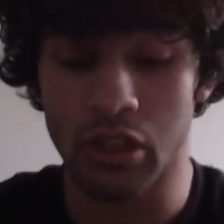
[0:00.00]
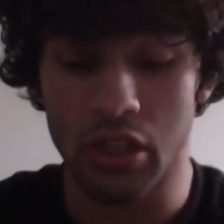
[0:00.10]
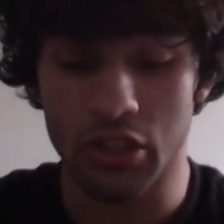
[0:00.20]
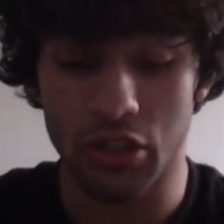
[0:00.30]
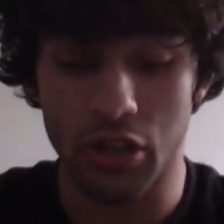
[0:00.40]

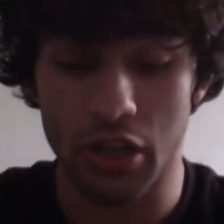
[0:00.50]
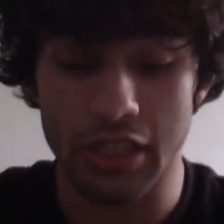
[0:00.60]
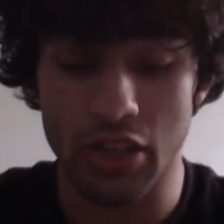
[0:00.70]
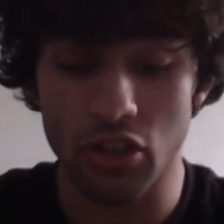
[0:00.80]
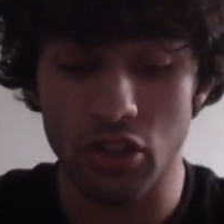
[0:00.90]
So
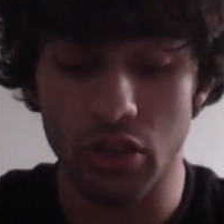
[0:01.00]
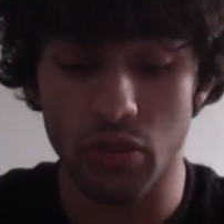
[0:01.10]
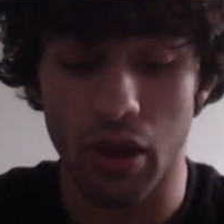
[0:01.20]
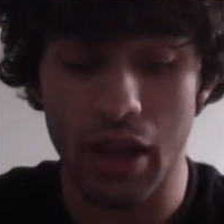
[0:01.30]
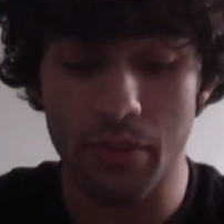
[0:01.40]
essentially,
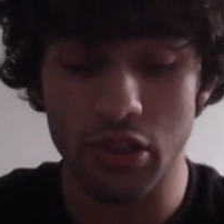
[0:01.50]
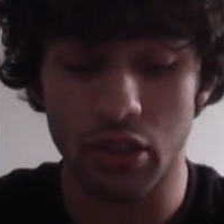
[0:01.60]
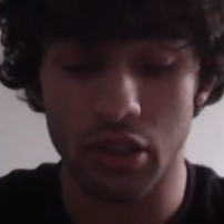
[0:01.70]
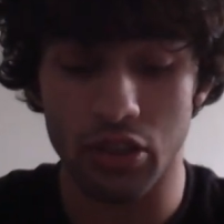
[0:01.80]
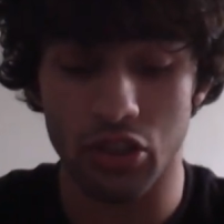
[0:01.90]
what happens a
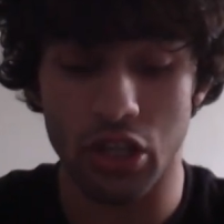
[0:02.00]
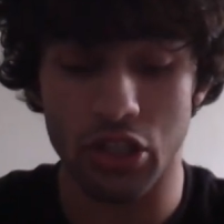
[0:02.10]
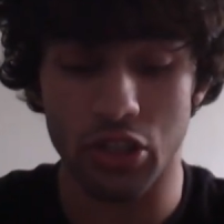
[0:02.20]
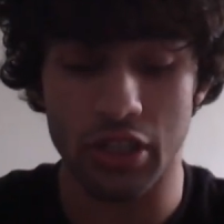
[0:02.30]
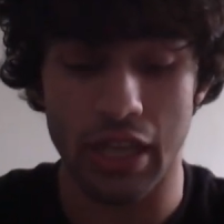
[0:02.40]
lot in
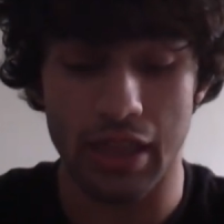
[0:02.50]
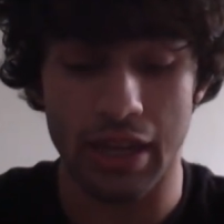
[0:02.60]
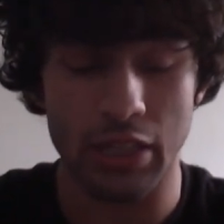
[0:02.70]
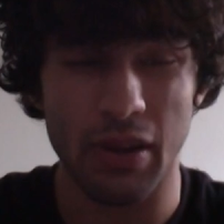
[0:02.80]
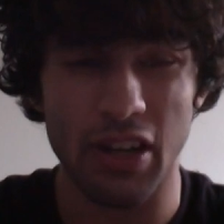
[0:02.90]
jiu-jitsu is that,
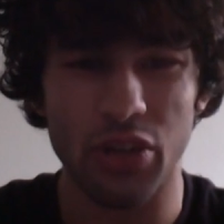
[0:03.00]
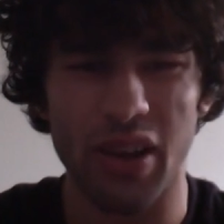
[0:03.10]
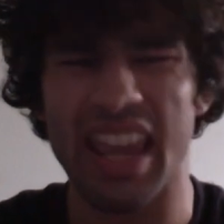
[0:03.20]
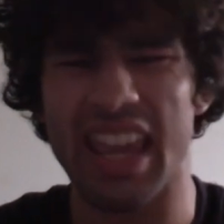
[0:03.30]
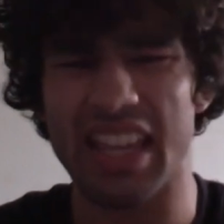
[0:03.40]
like, especially
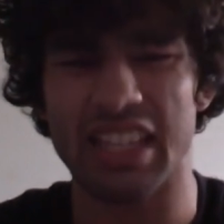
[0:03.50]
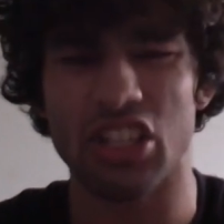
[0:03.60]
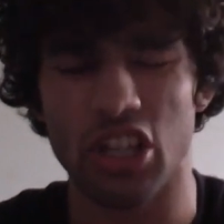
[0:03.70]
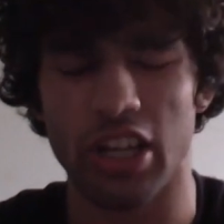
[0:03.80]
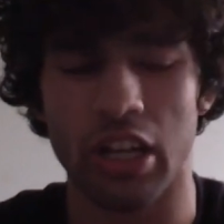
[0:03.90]
where hits
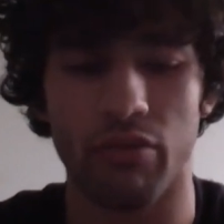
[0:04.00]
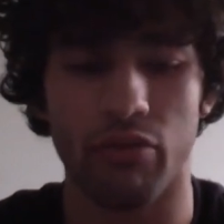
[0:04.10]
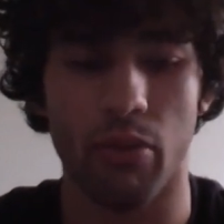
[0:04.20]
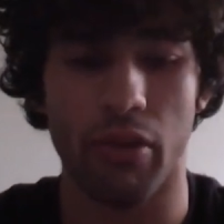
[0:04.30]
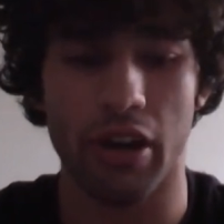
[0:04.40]
and shit come
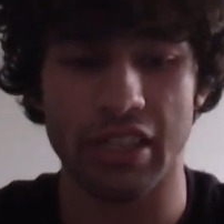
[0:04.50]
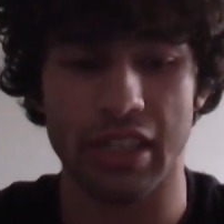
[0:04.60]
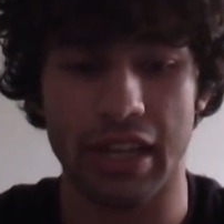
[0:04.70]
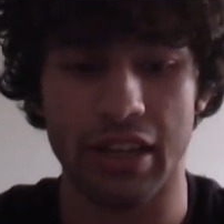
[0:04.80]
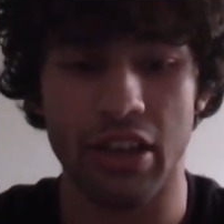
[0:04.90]
from, where it's
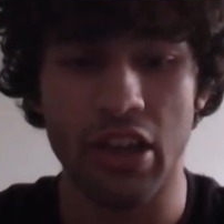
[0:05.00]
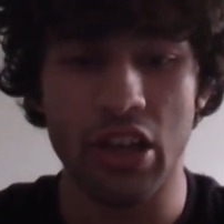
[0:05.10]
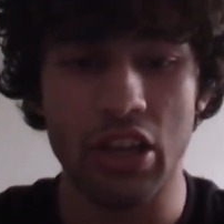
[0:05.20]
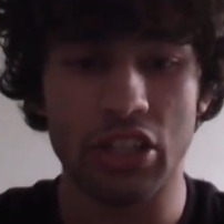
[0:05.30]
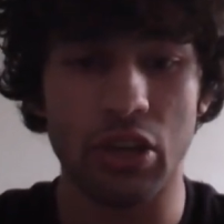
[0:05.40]
like
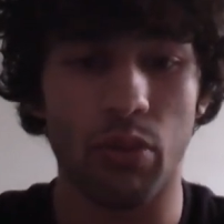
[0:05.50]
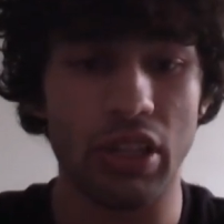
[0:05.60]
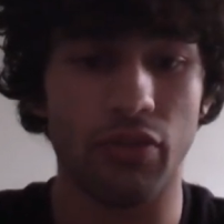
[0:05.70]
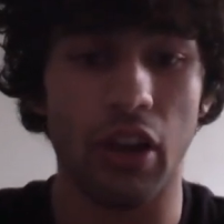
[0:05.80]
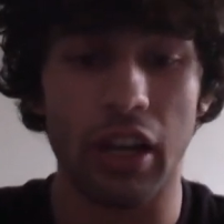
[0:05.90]

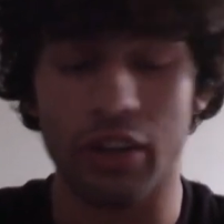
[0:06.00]
someone's fucking